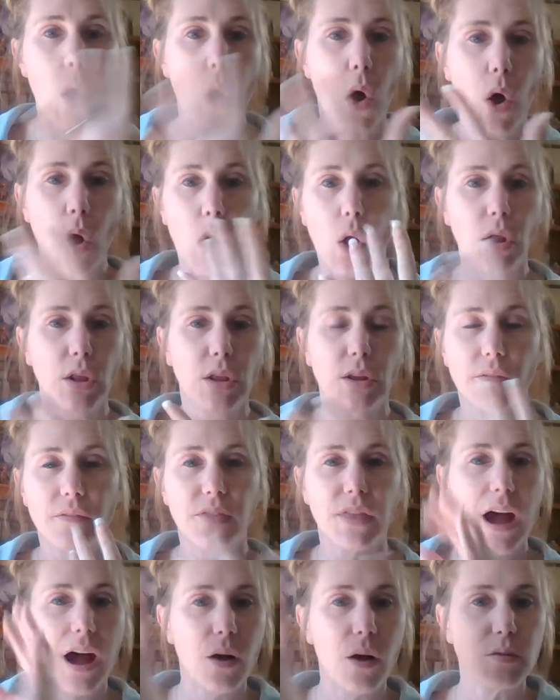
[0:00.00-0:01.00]
all
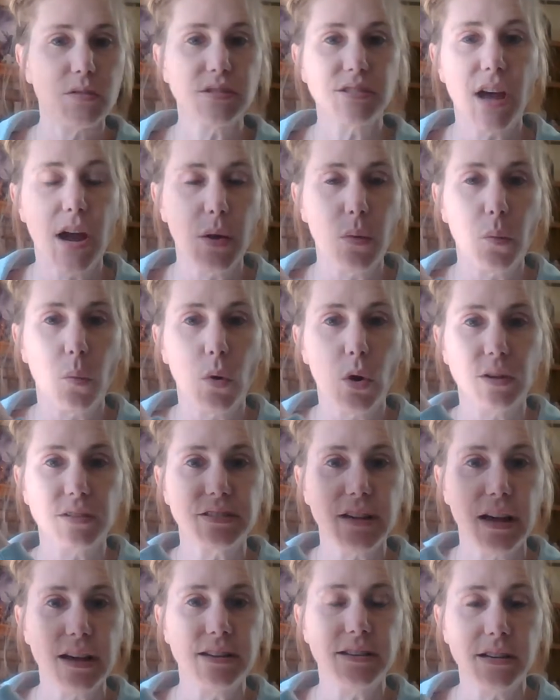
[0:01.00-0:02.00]
of the outside
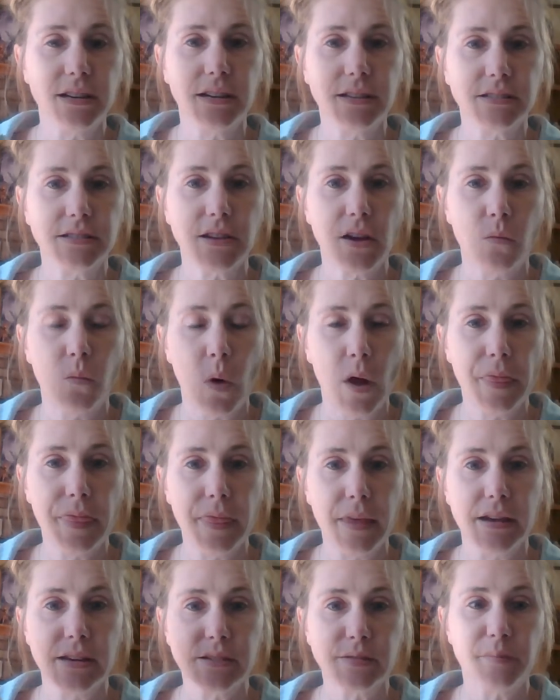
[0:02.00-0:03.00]
world's ideas of what
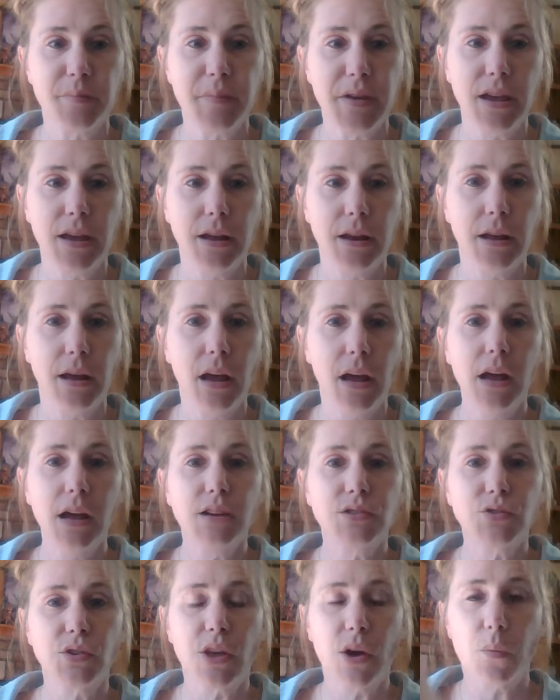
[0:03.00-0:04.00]
things mean
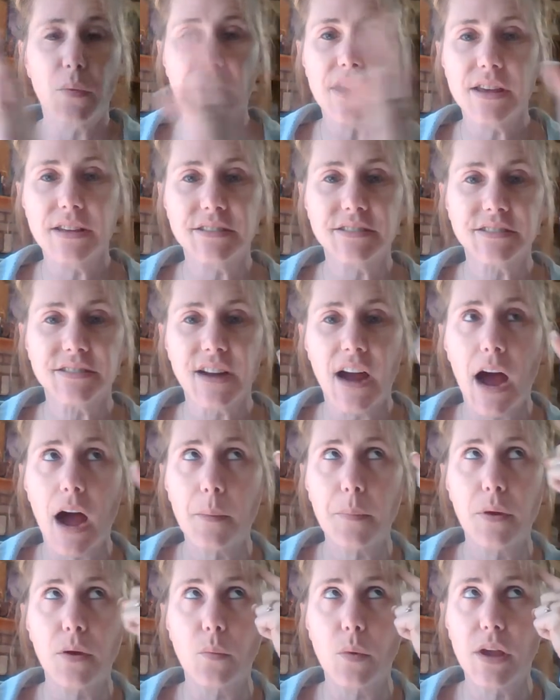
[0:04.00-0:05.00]
so that we can
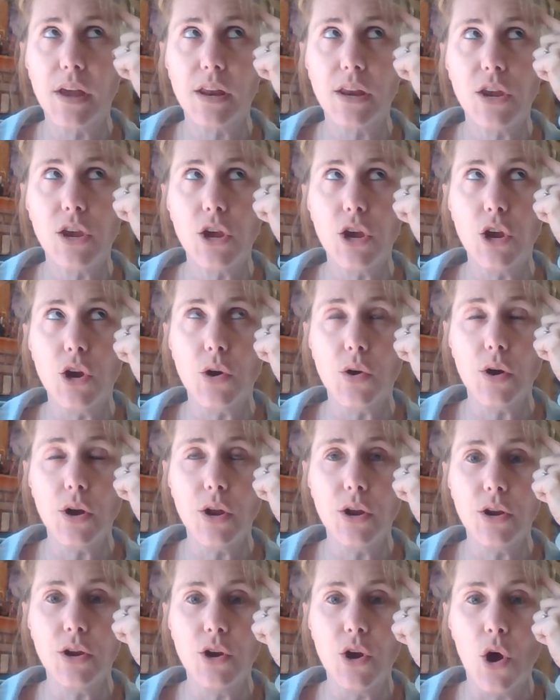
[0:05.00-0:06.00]
stop and we can hear
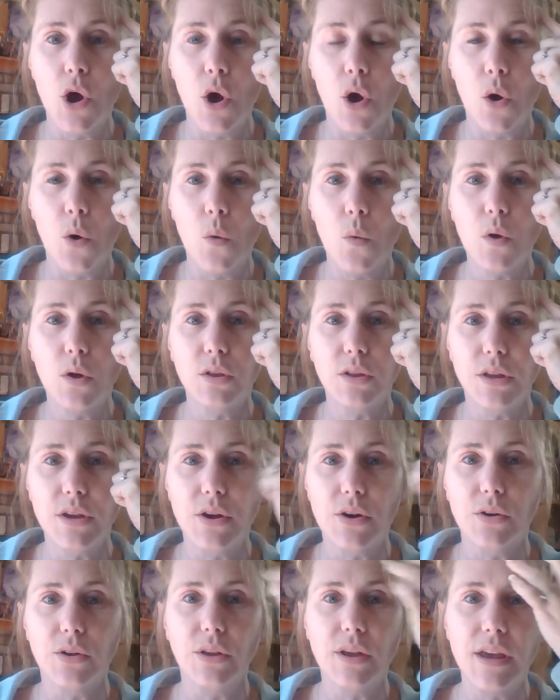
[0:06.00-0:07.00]
and know
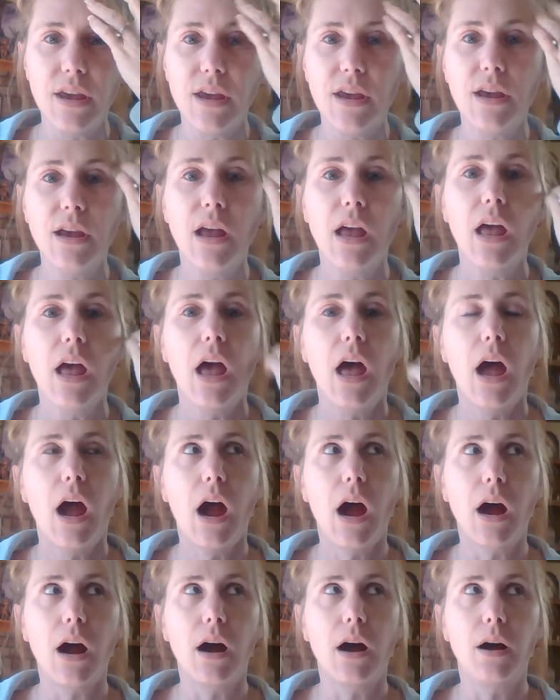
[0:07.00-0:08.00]
clearly,
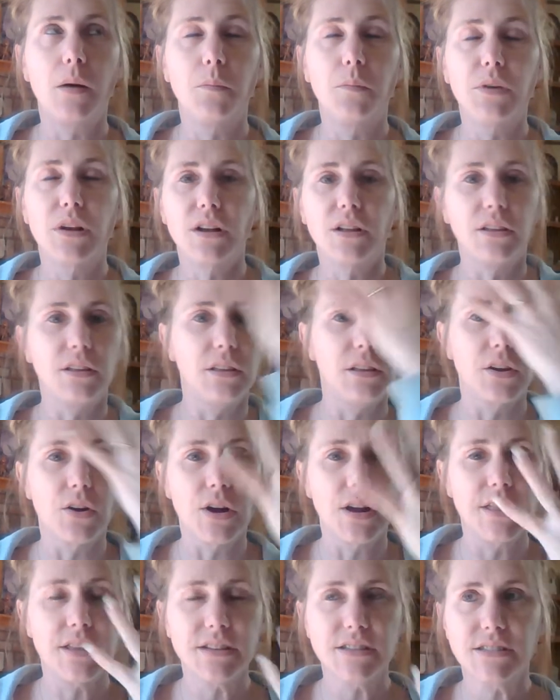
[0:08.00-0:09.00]

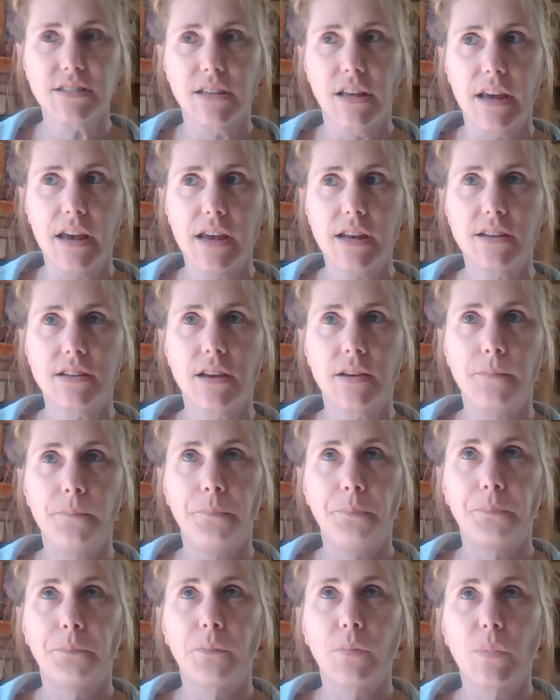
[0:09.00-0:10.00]
clearing the slate
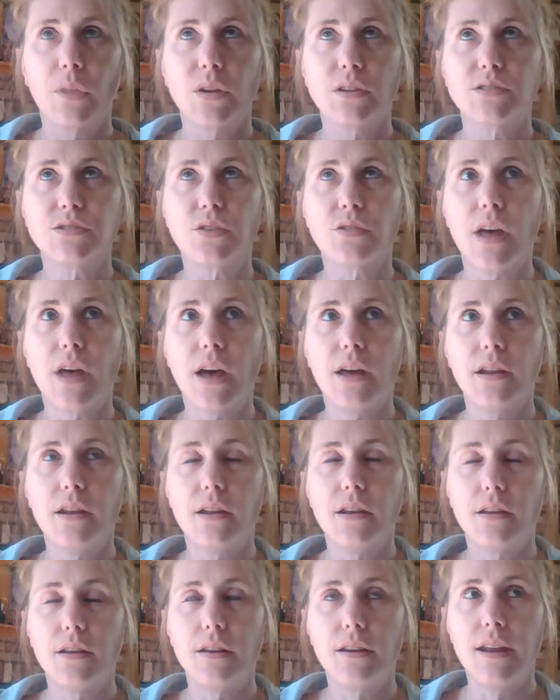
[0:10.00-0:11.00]
so that
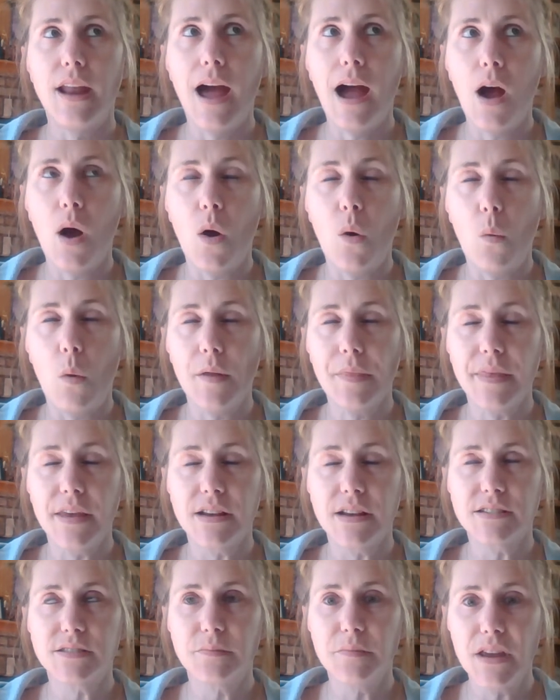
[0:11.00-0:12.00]
now what
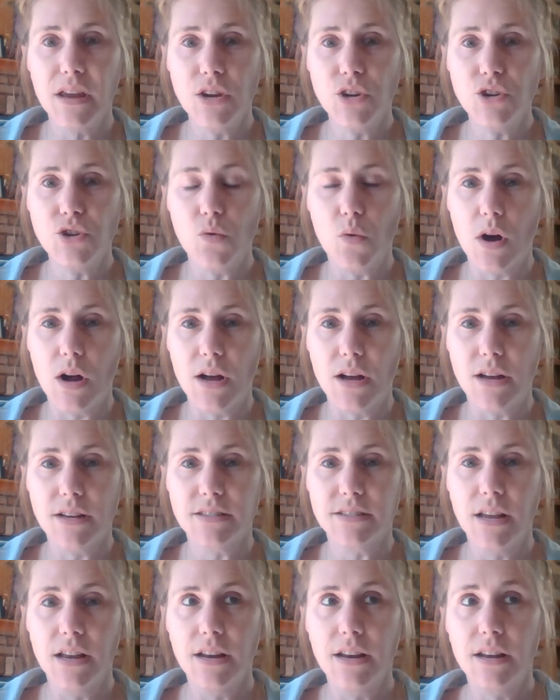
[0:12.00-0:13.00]
things mean to
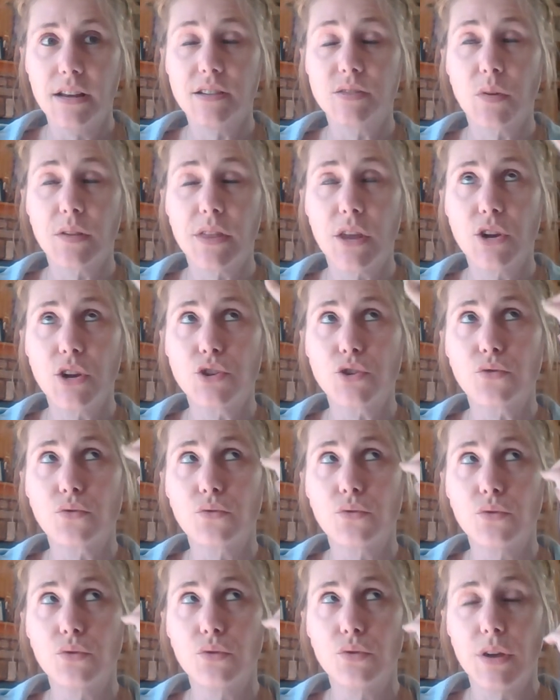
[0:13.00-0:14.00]
us is what they
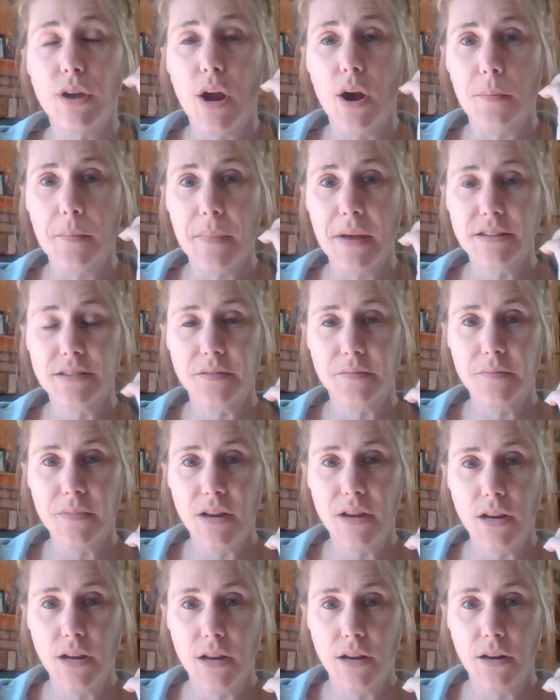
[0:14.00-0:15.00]
truly are meant to
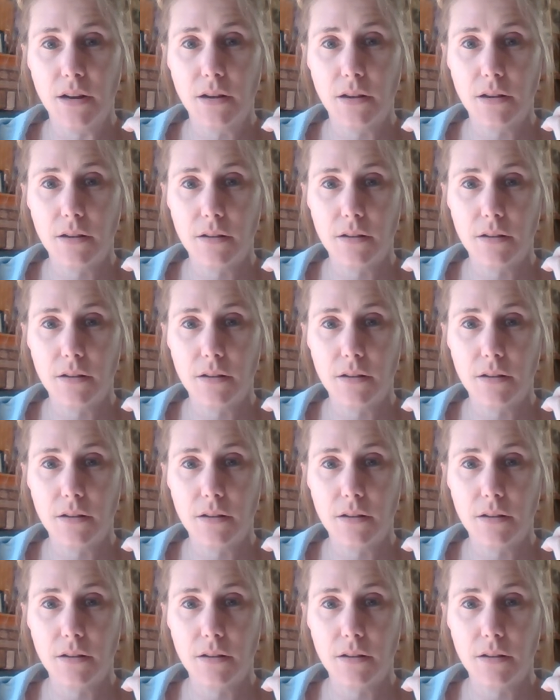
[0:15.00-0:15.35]
mean,